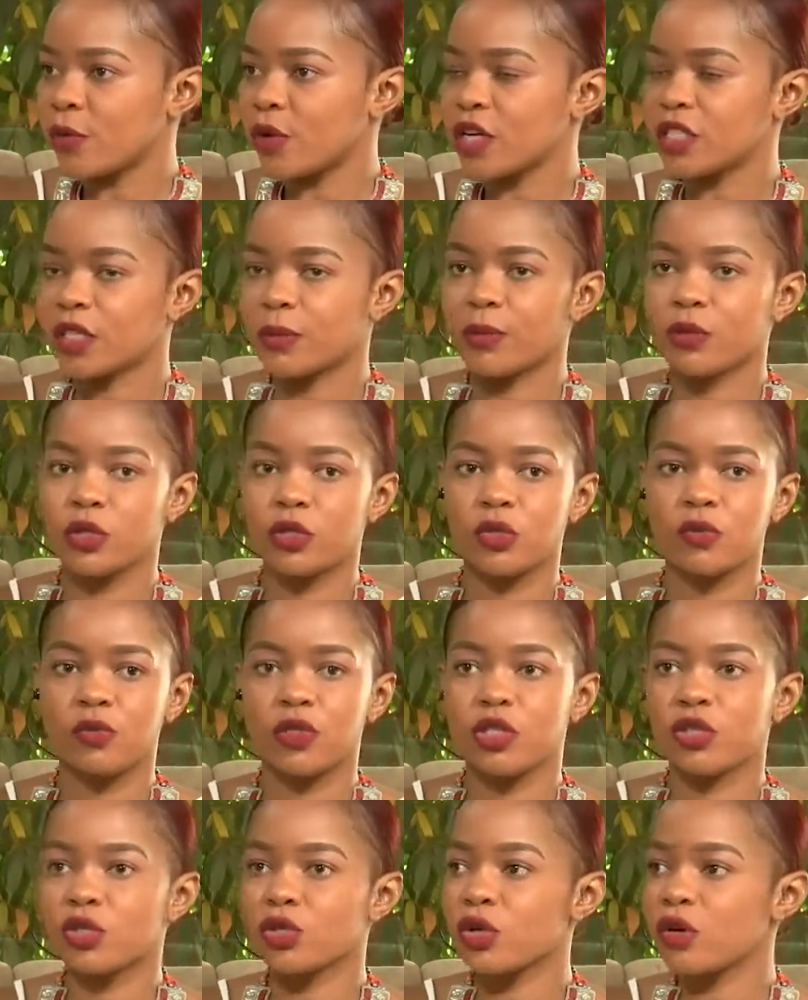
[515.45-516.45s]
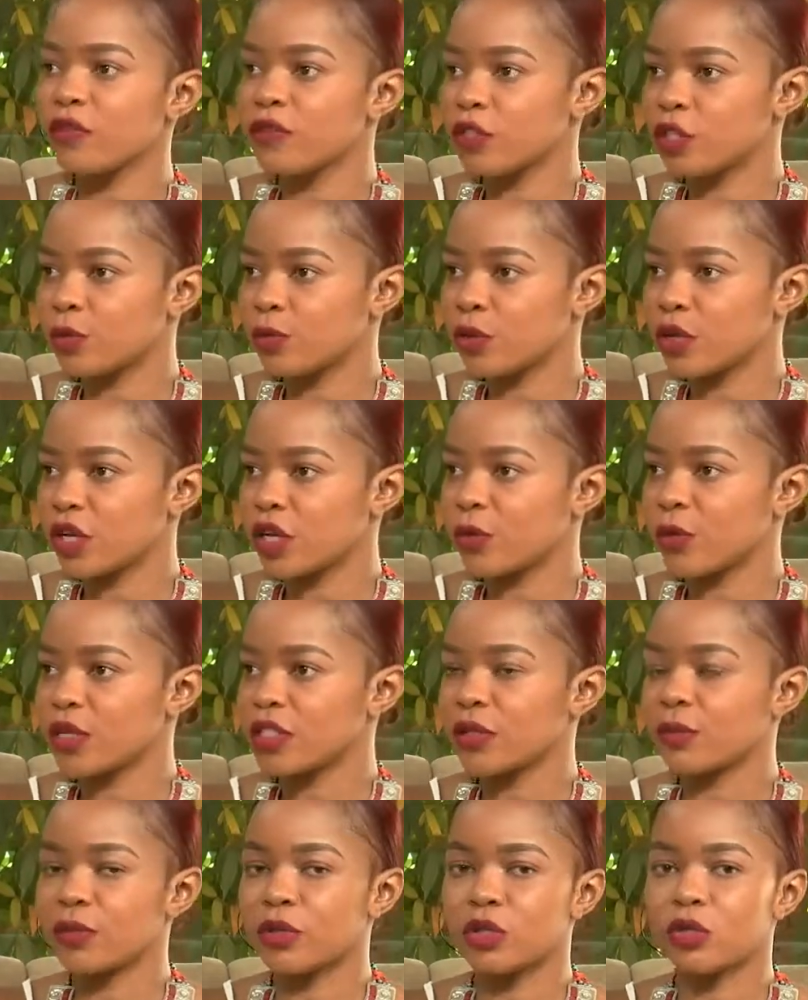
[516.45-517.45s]
We are supposed to be soft-spoken, we're
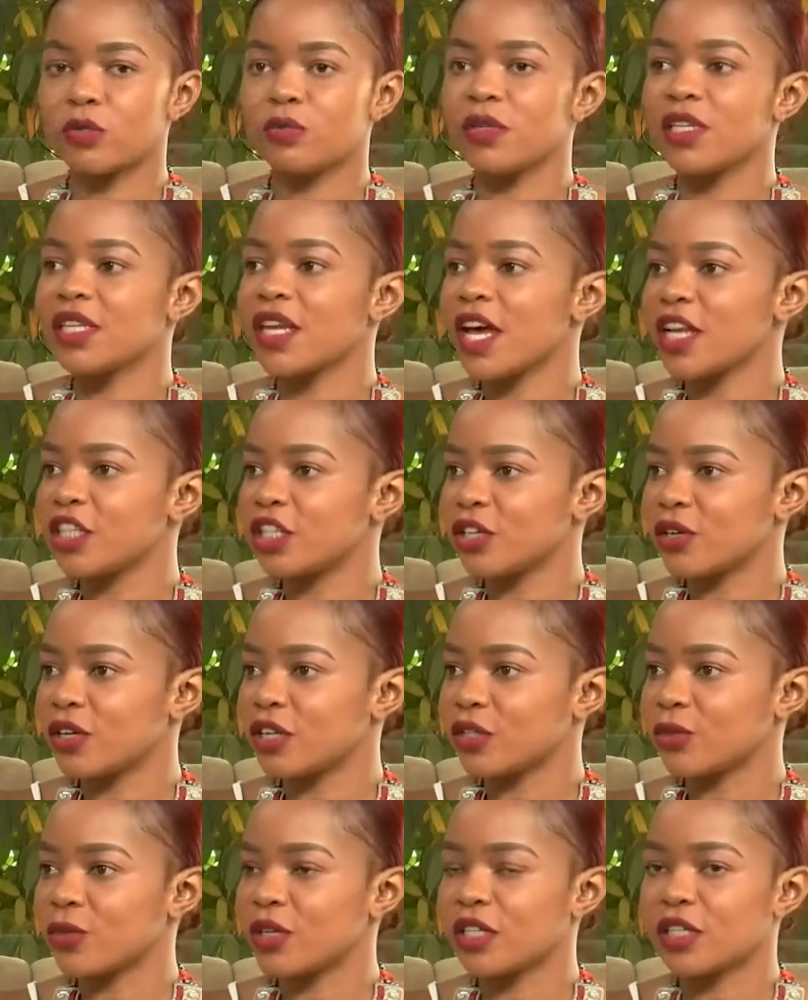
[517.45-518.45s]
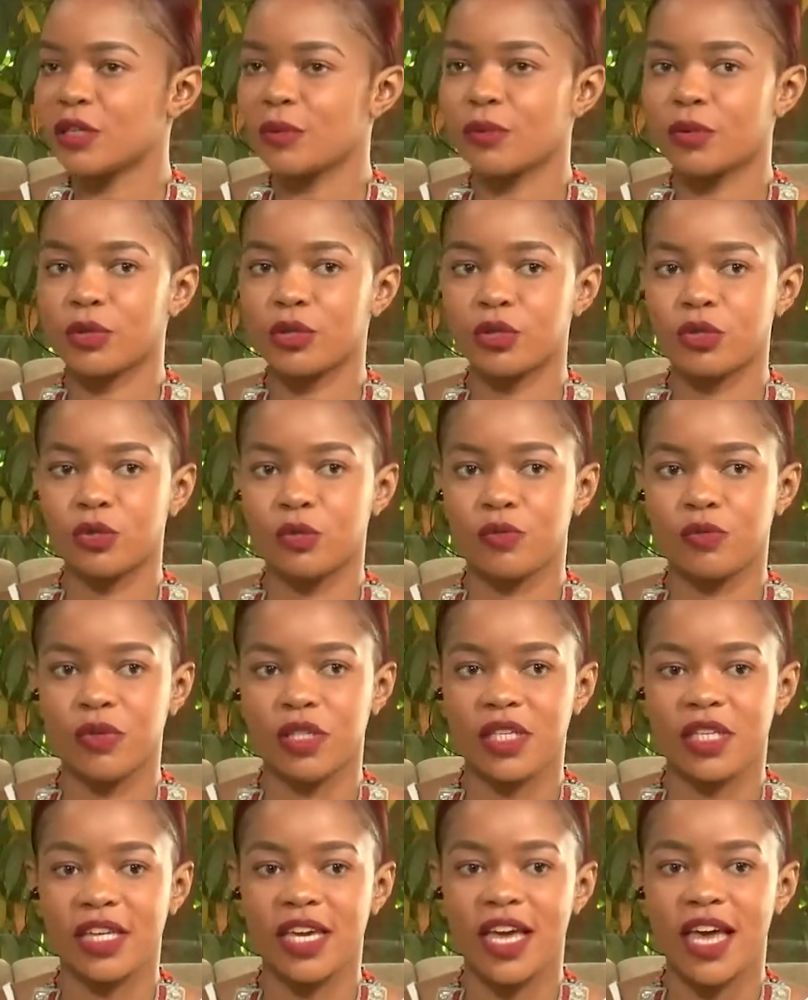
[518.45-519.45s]
supposed to be nurturers, we are supposed to
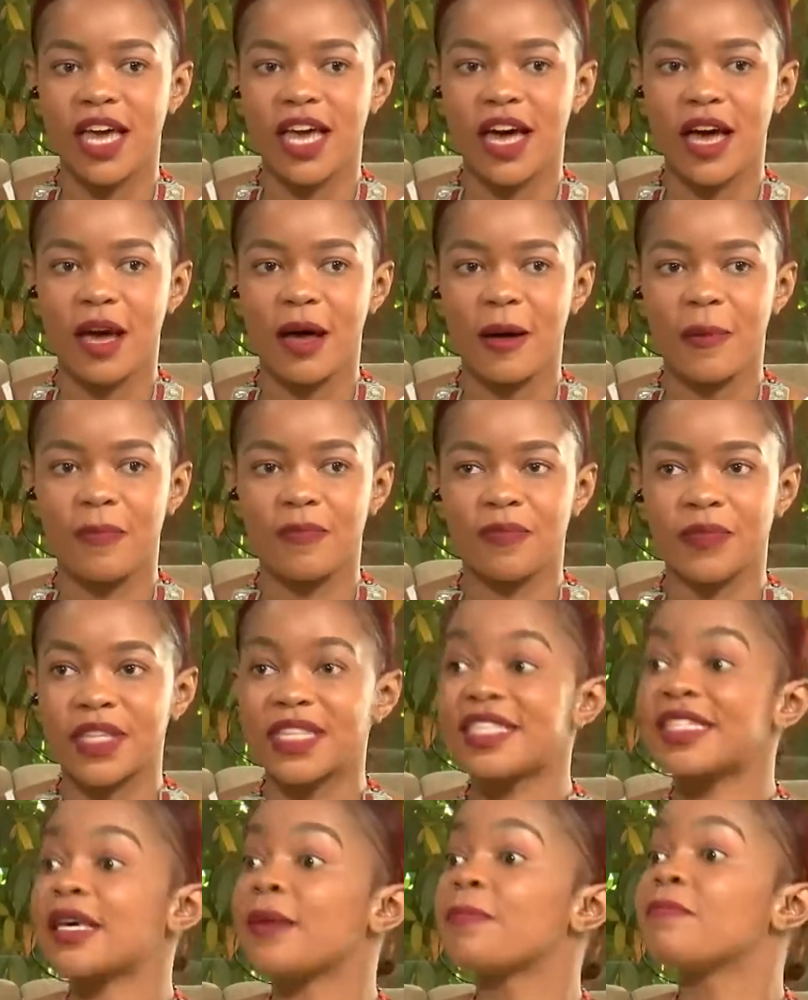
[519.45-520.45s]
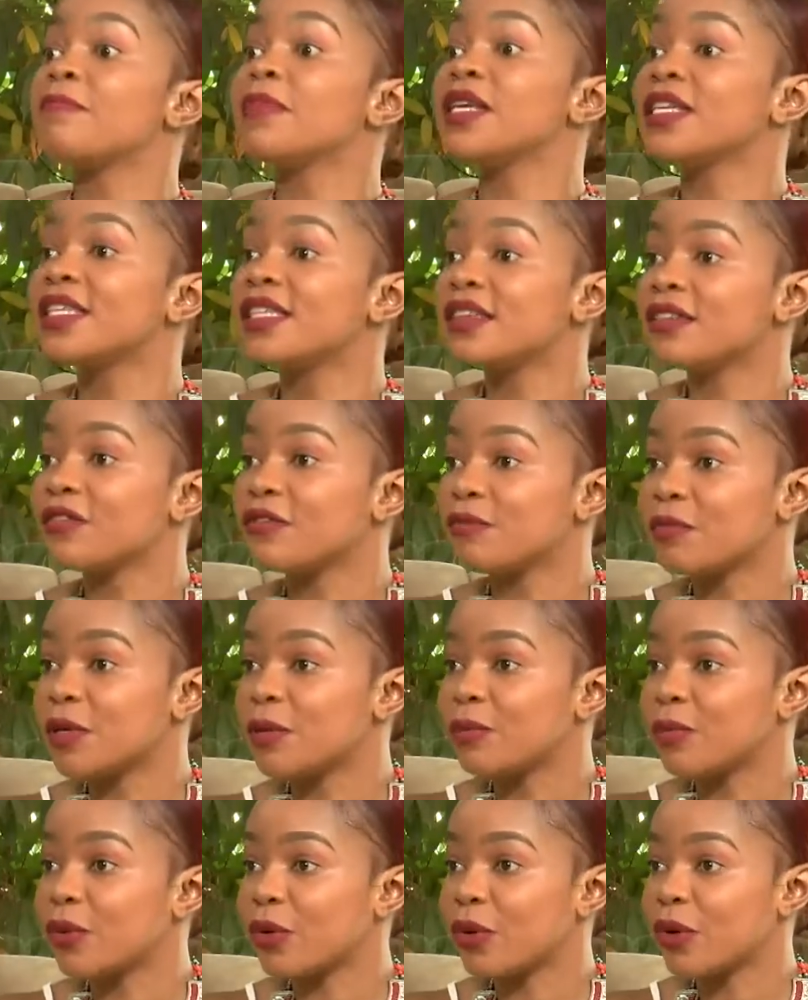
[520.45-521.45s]
be submissive
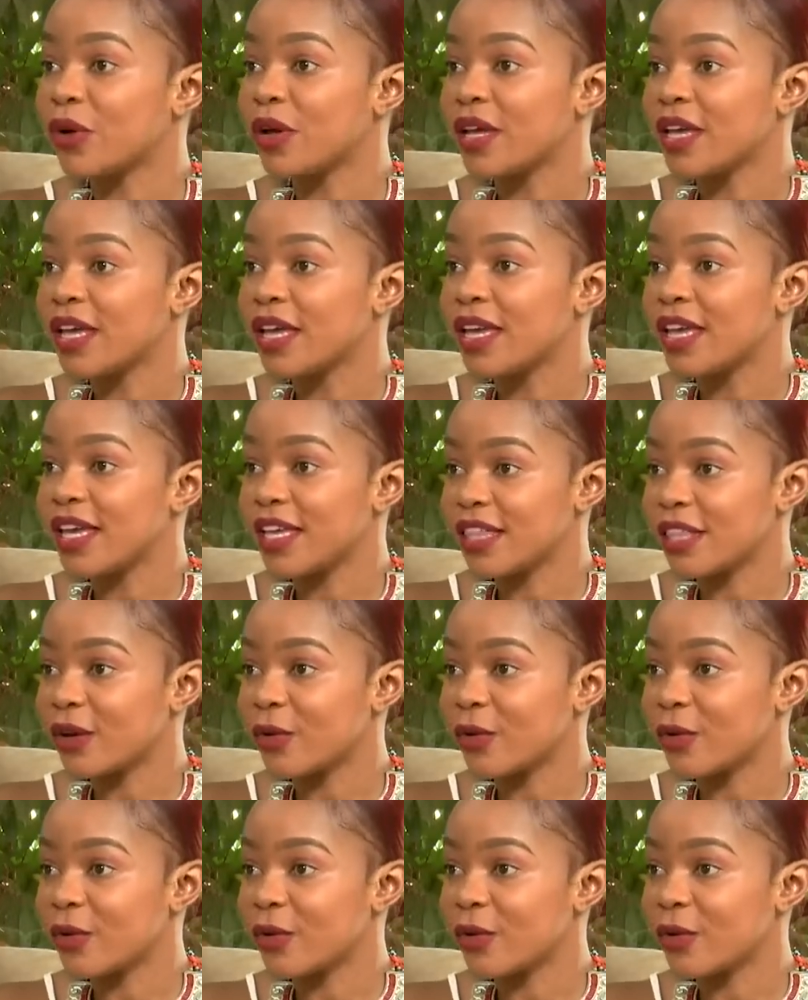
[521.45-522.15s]
people in